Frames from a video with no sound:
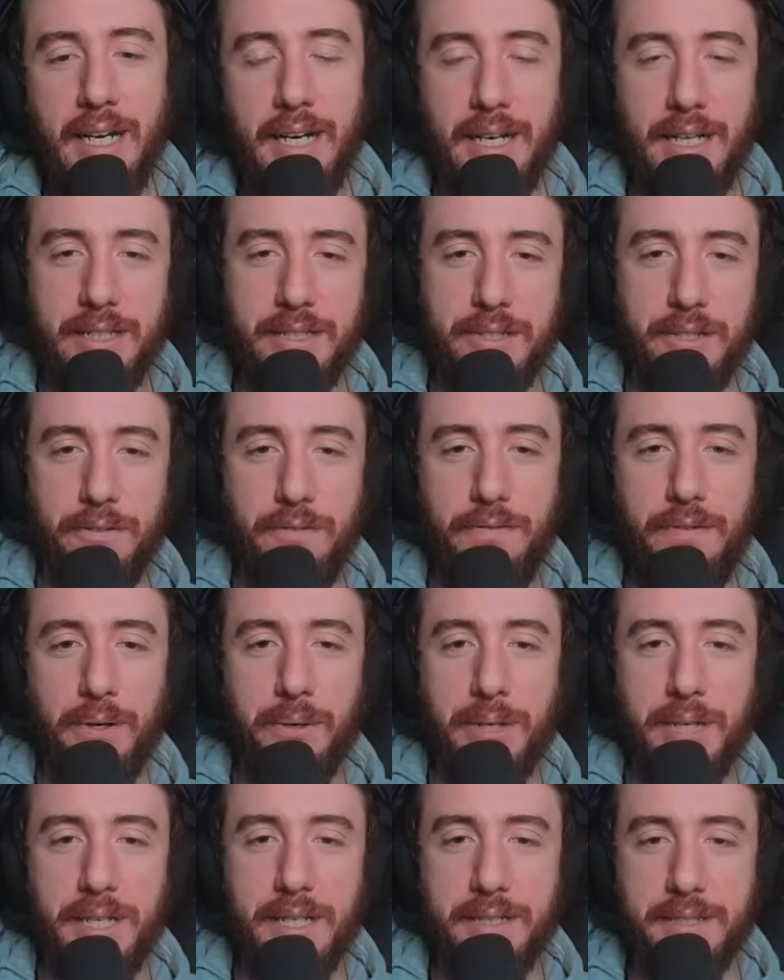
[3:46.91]
And so
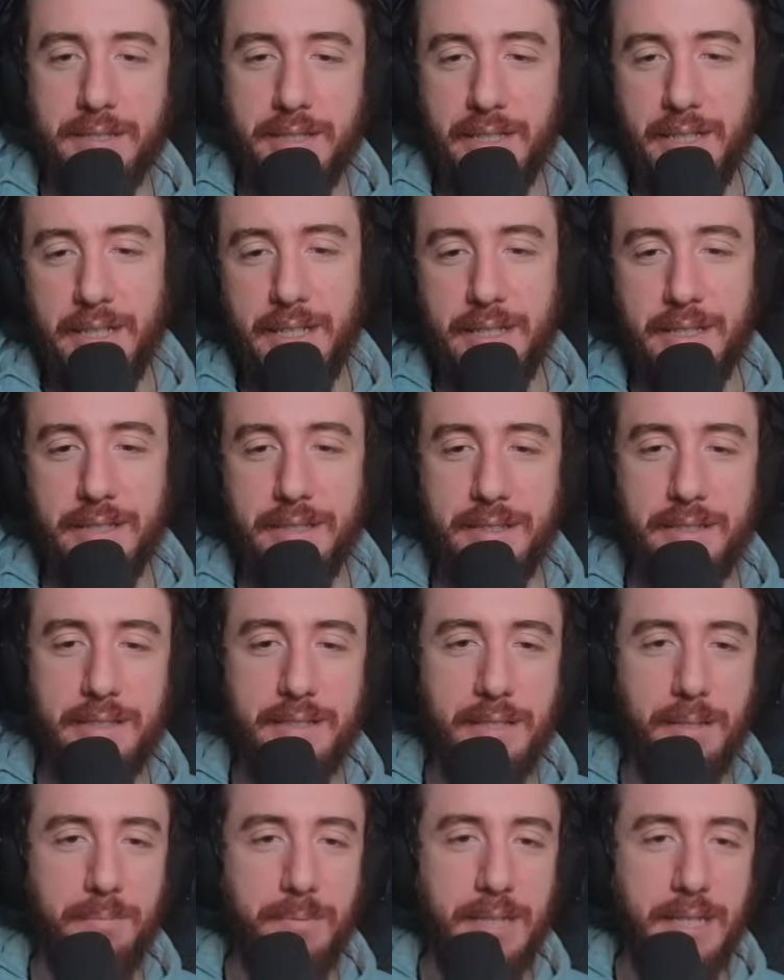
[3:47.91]
focus is
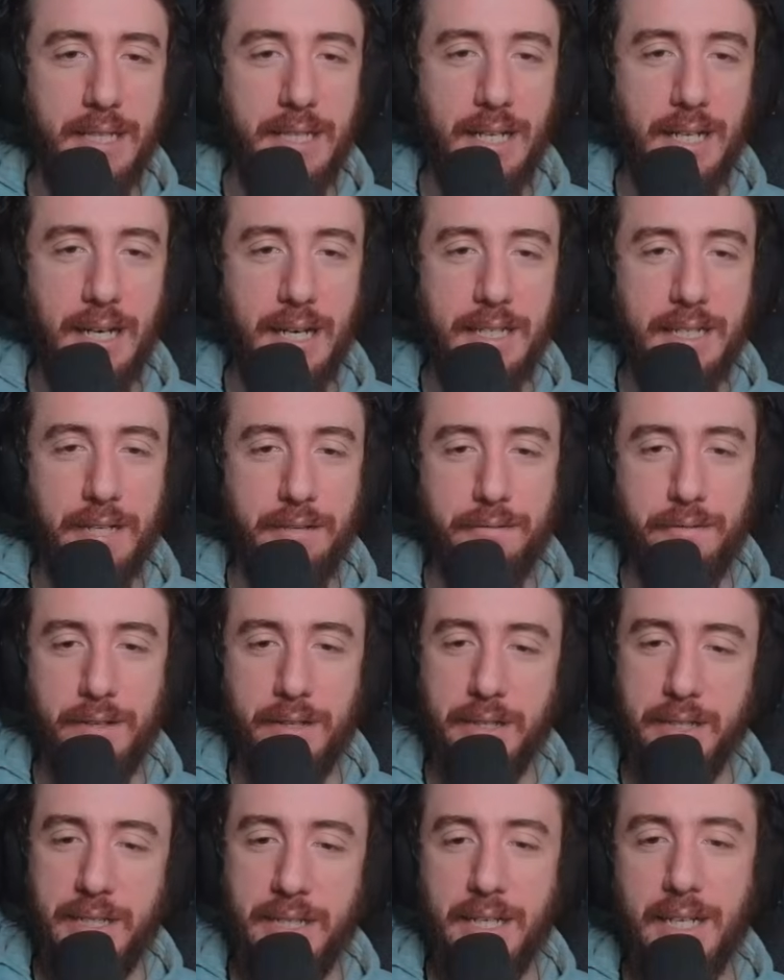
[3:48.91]
something that I
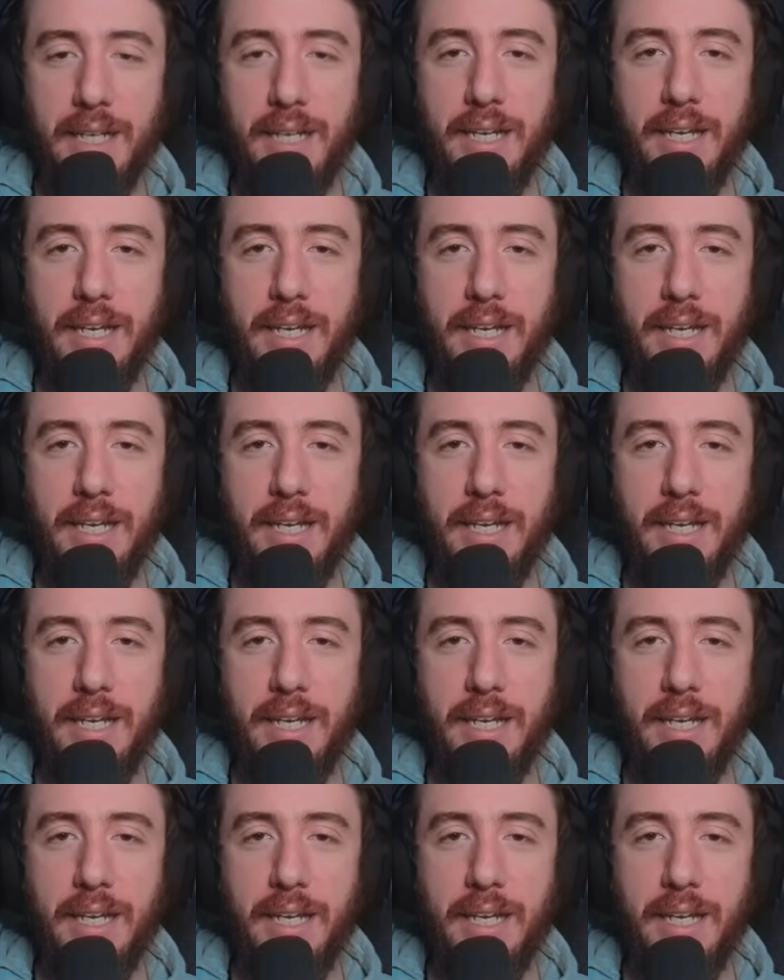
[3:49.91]
definitely